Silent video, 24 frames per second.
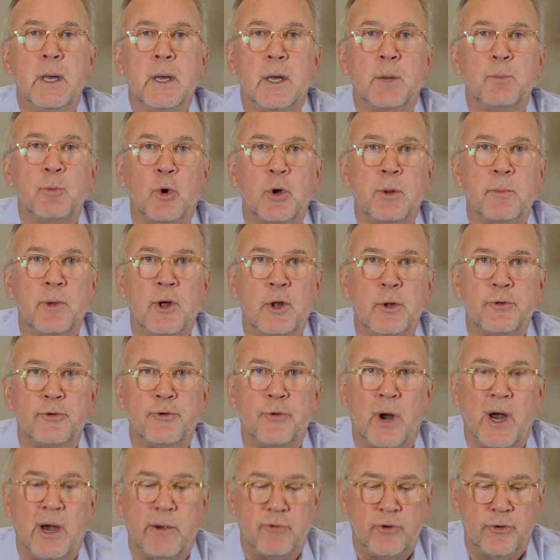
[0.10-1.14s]
Good morning, Melton
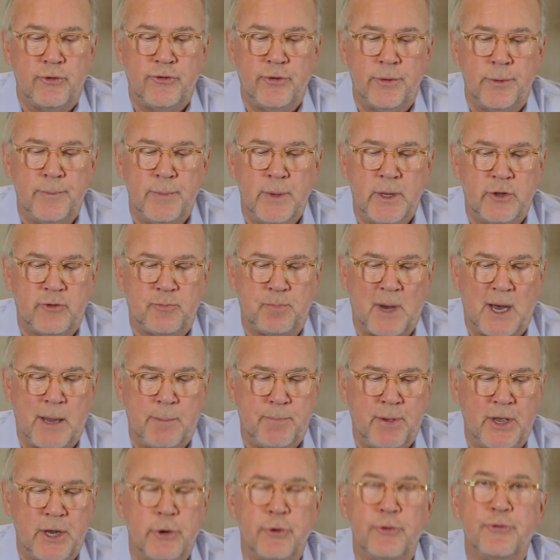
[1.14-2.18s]
drivers. It's
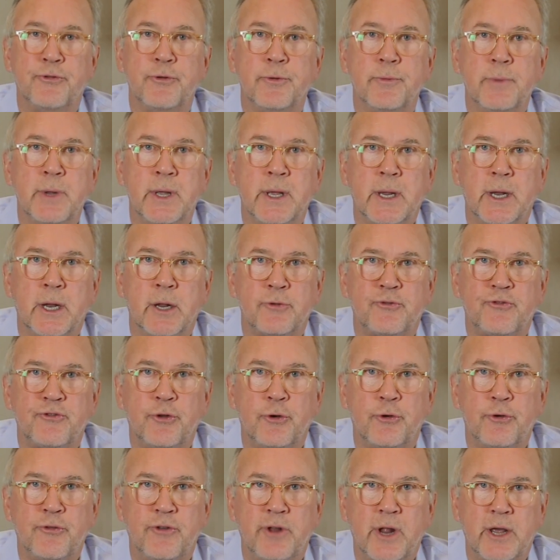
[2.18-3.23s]
Bob Peterson, and it's
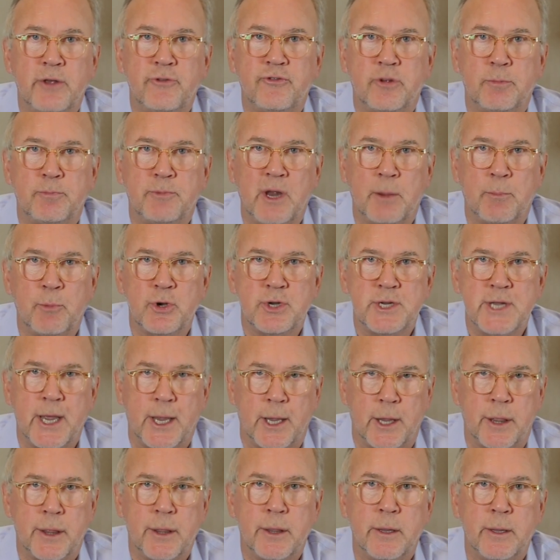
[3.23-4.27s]
Thursday, September
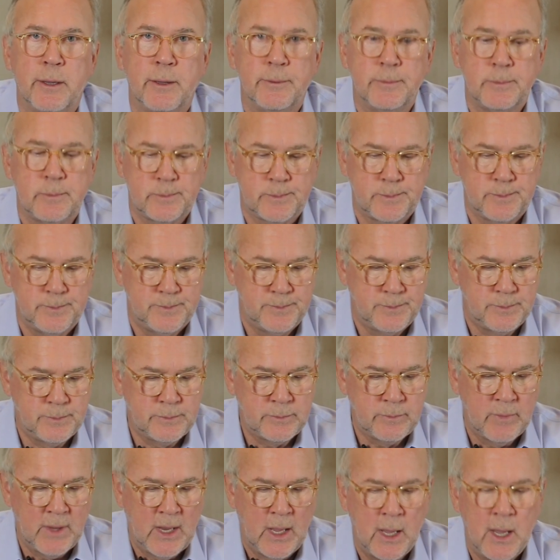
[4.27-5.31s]
10th.
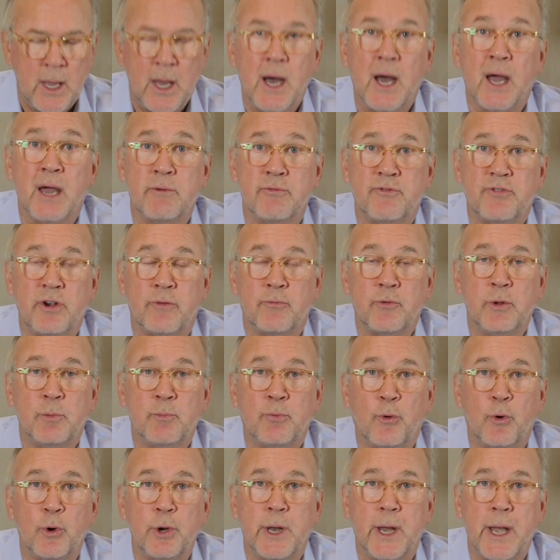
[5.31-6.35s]
I have several
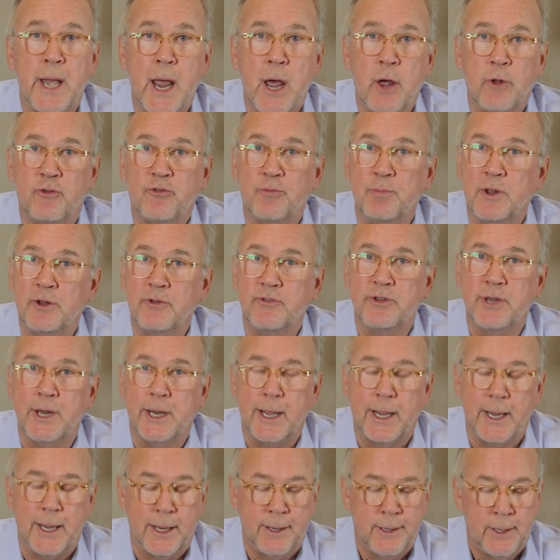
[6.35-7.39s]
important announcements
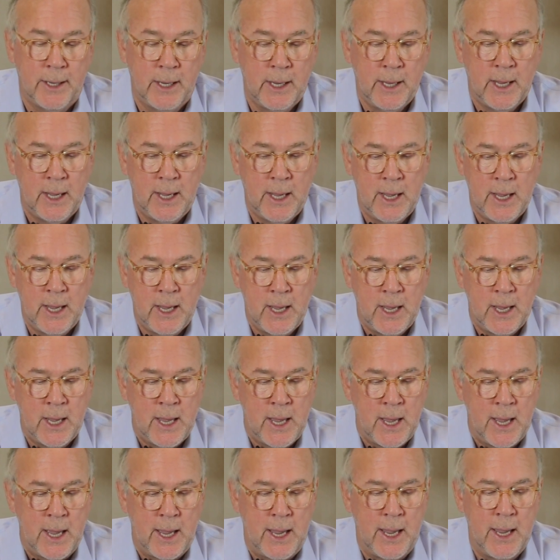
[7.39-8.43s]
today,
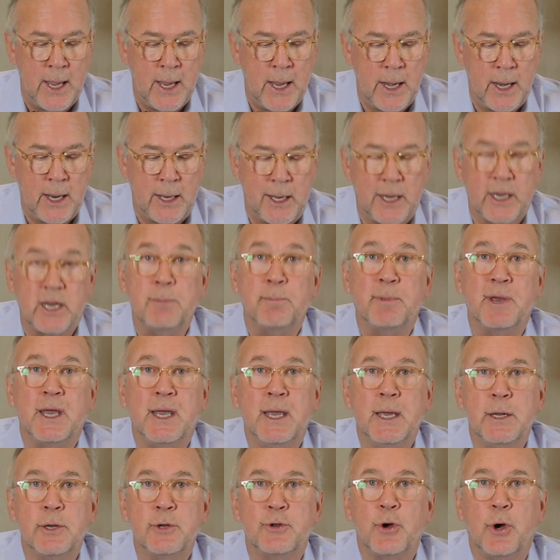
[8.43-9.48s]
and I'd like to
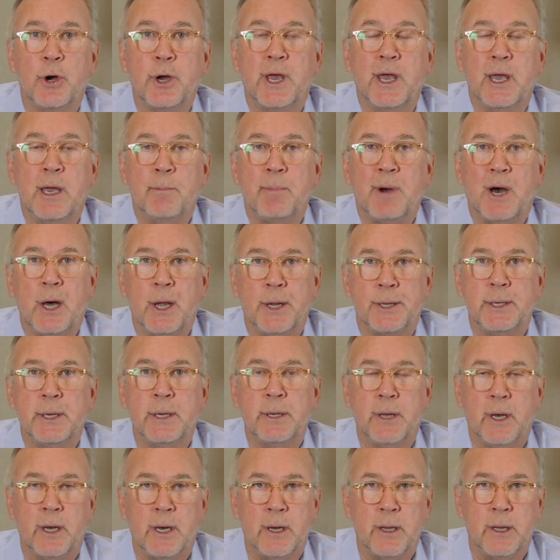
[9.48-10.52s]
begin talking about
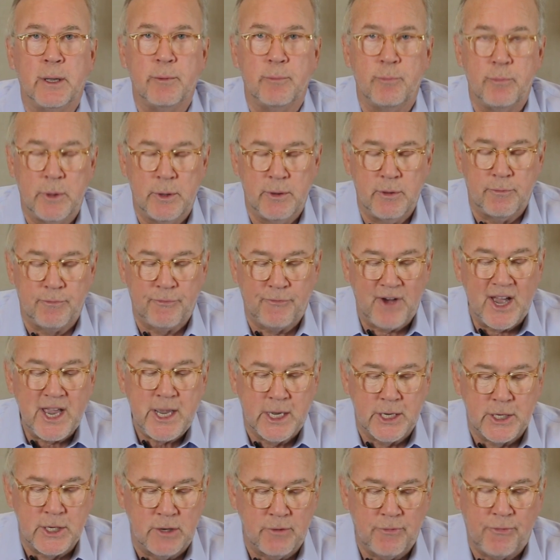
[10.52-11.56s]
the
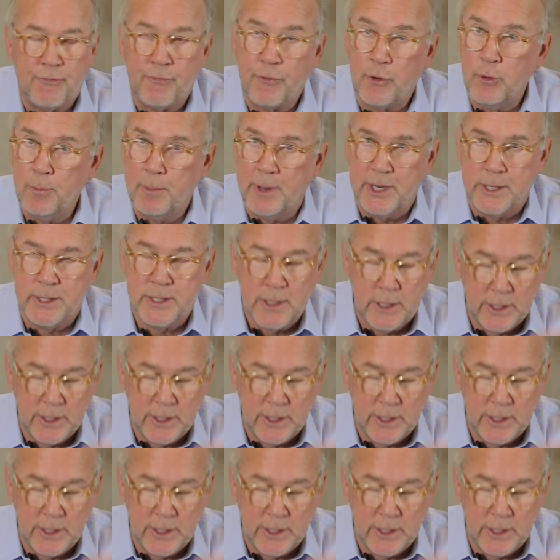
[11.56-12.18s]
FICA deferment